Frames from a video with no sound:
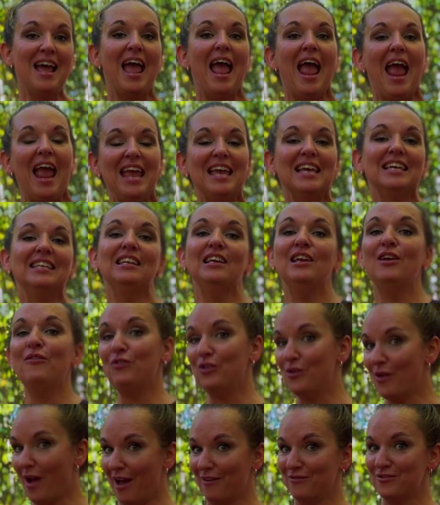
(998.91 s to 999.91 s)
And if you
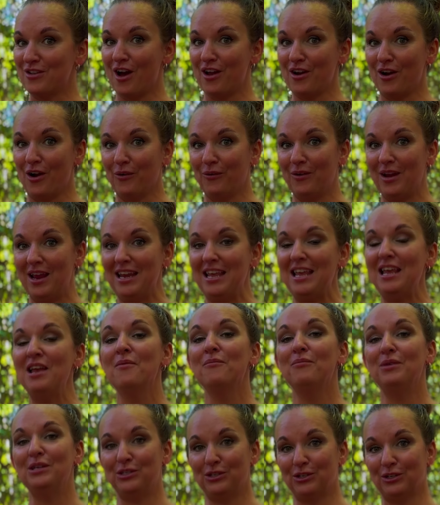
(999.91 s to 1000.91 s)
have not already,
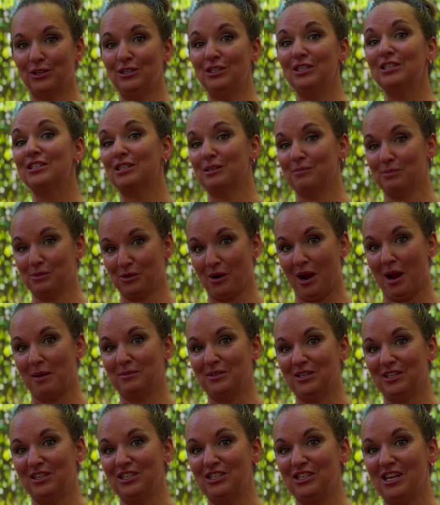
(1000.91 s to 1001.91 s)
be sure to subscribe
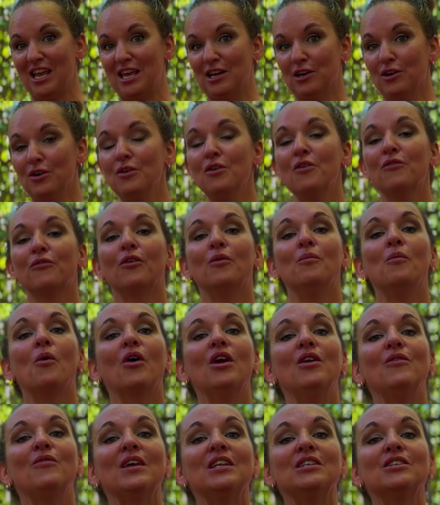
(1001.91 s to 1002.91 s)
to the channel for more
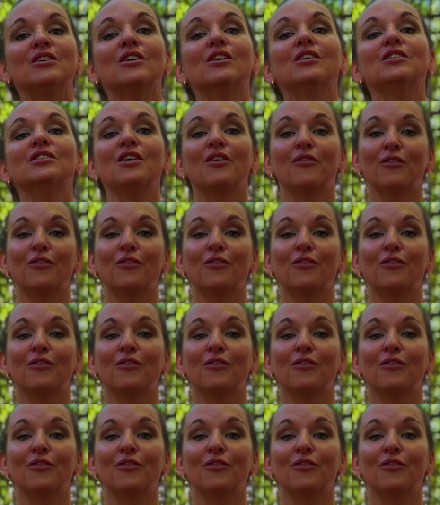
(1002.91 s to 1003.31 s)
adventures